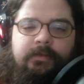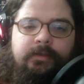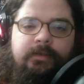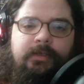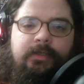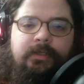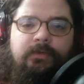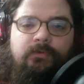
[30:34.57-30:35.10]

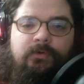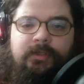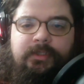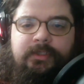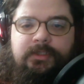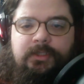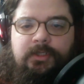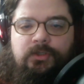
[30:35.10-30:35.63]
He, or at
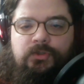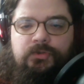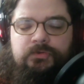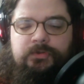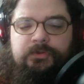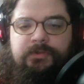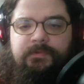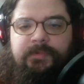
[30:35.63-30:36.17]
least he
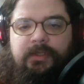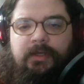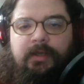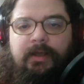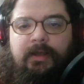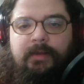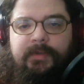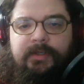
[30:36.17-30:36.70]
used to be a
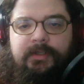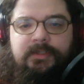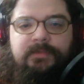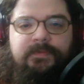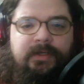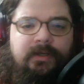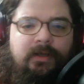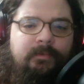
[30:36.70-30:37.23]
hobbit. He's
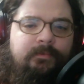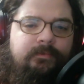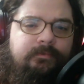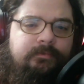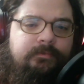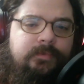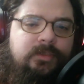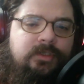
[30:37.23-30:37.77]
become
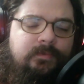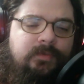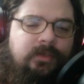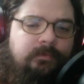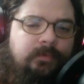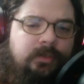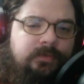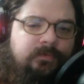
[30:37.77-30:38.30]

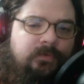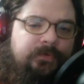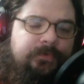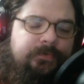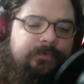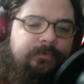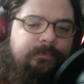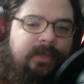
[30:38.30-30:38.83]
something much more
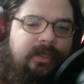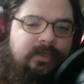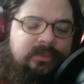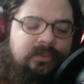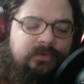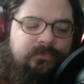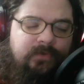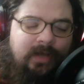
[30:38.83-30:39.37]

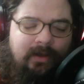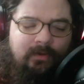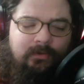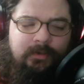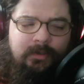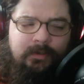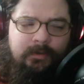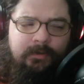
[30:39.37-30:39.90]
base and
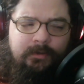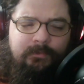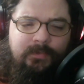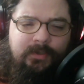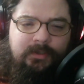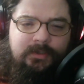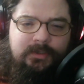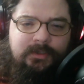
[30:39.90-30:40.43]
foul,
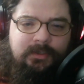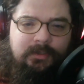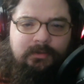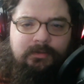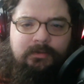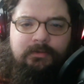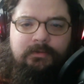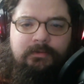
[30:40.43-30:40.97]
but he
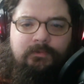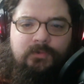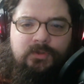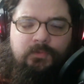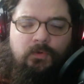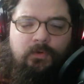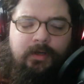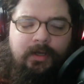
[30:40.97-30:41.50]
still was
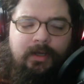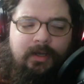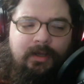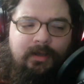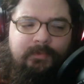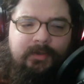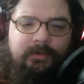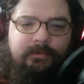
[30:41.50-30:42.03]
born a
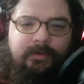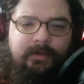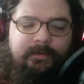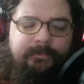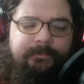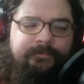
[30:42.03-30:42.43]
hobbit, right?